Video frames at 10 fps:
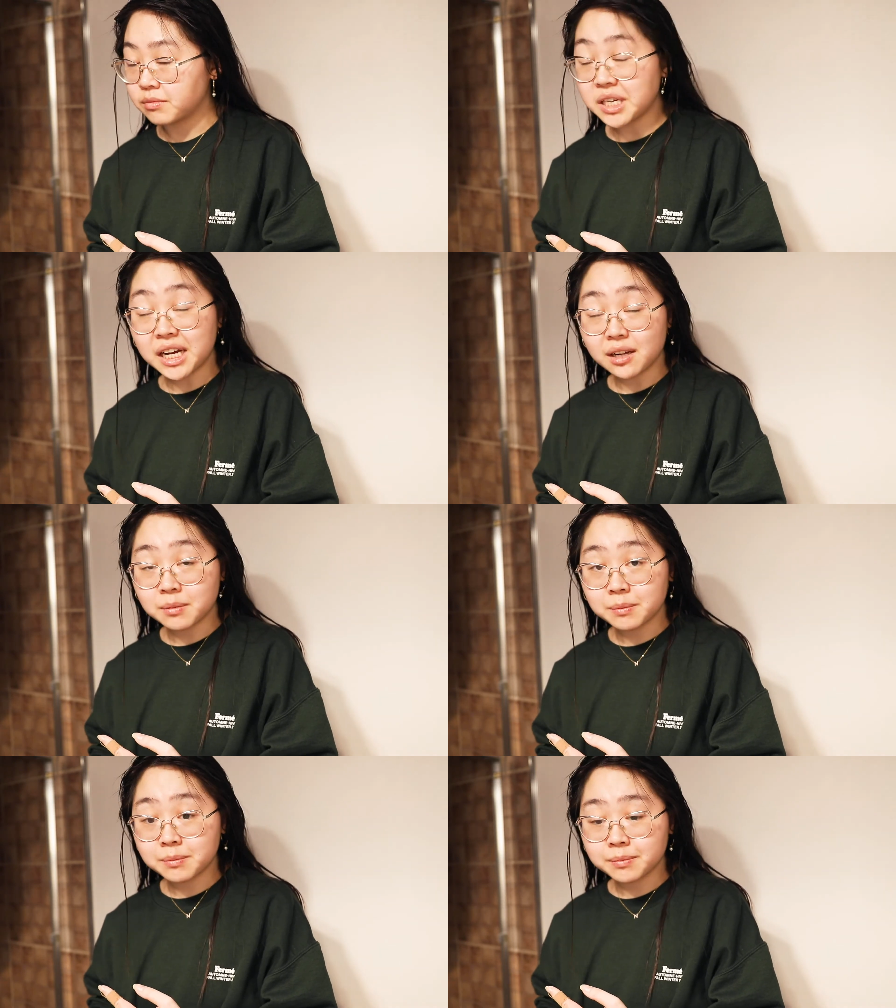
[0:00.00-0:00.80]
Yeah.
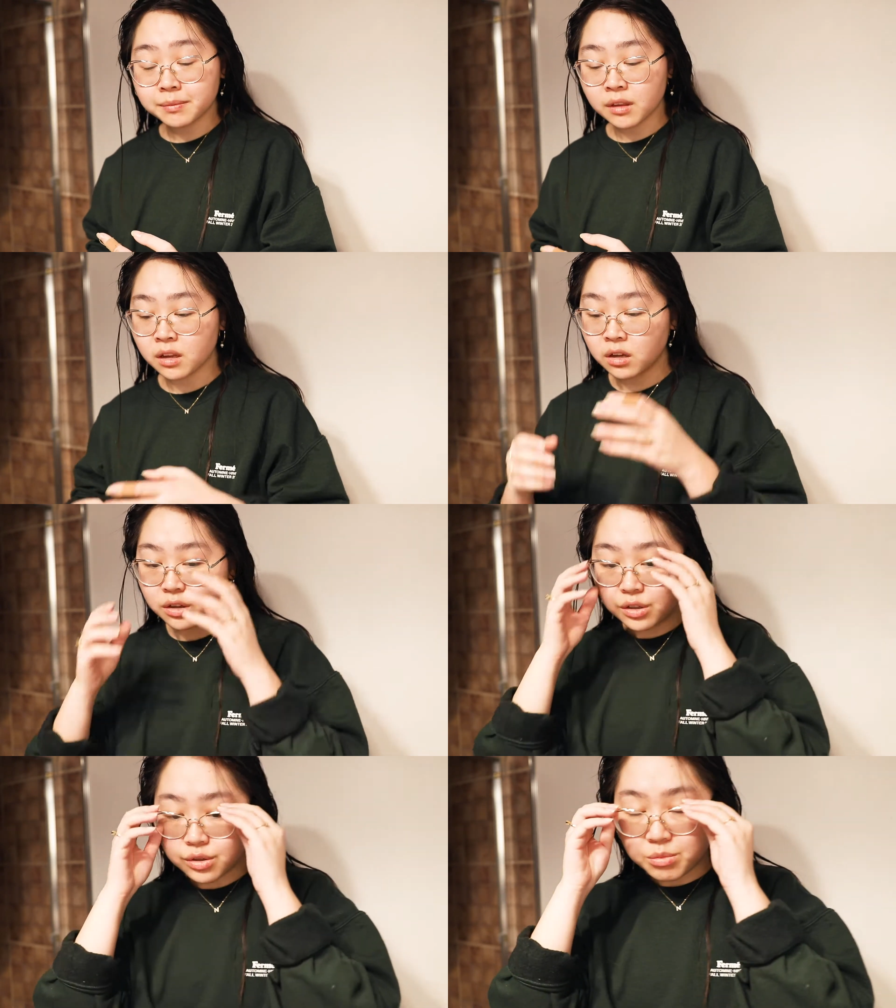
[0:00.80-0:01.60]

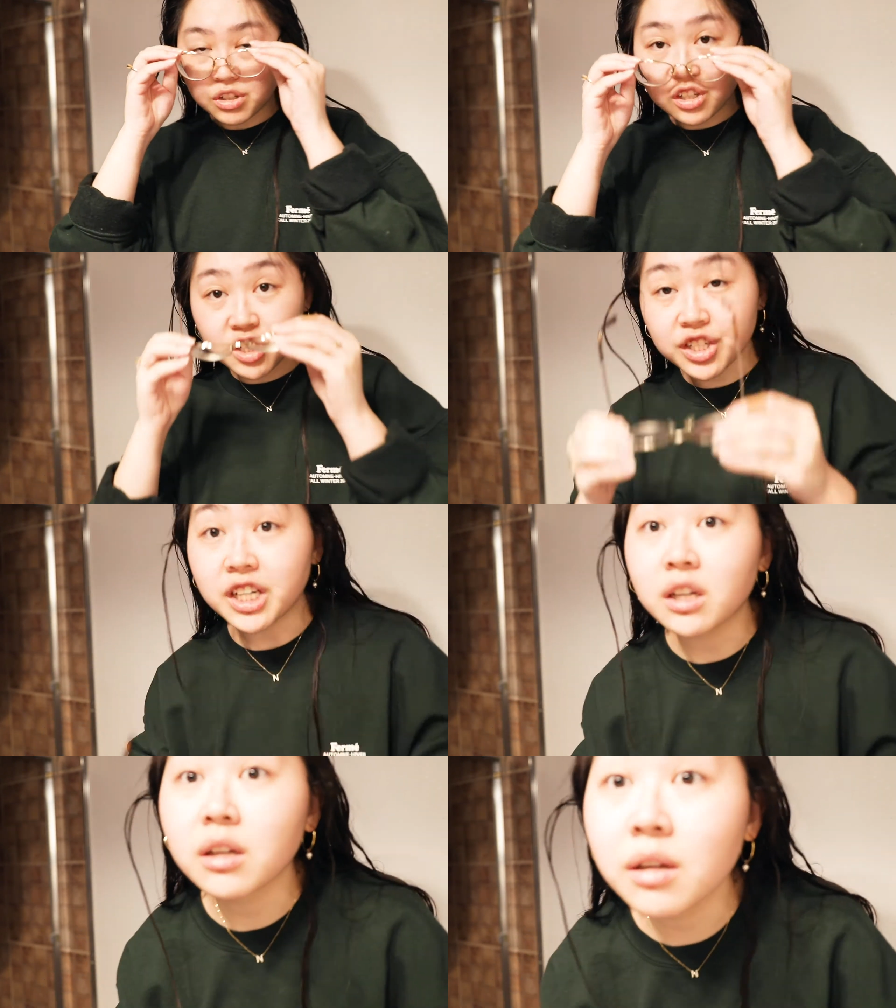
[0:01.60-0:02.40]
I'm just gonna
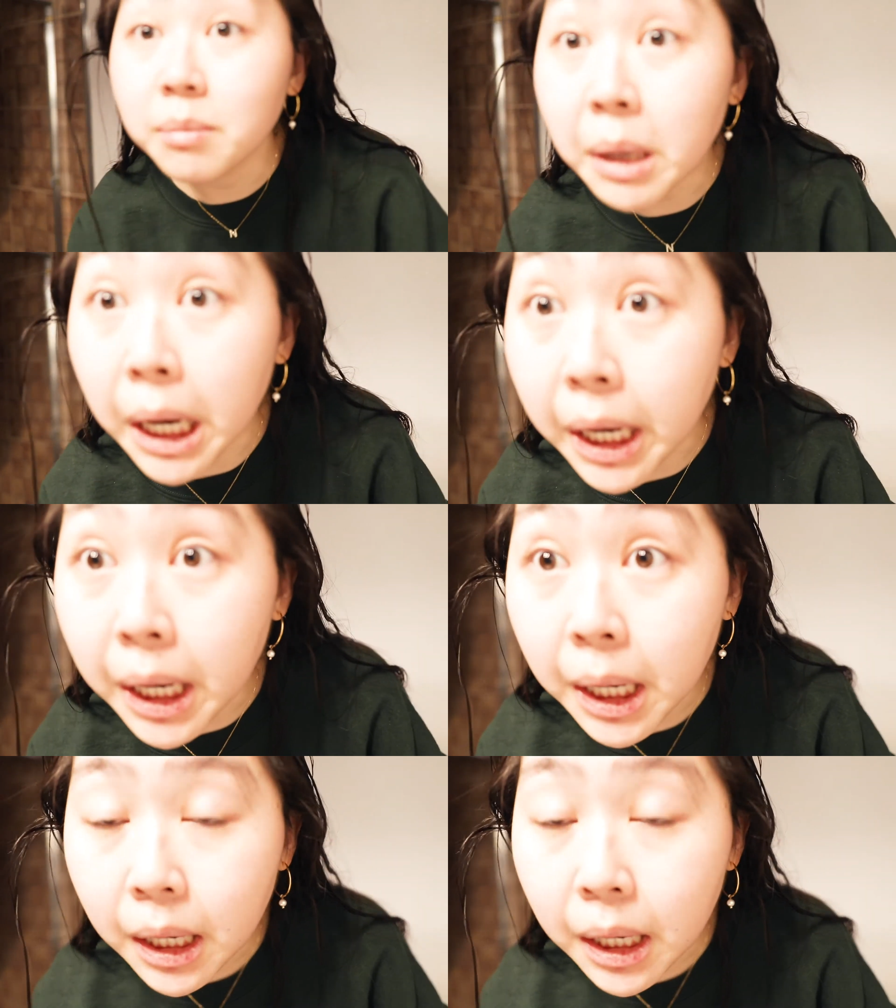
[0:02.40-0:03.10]
start by,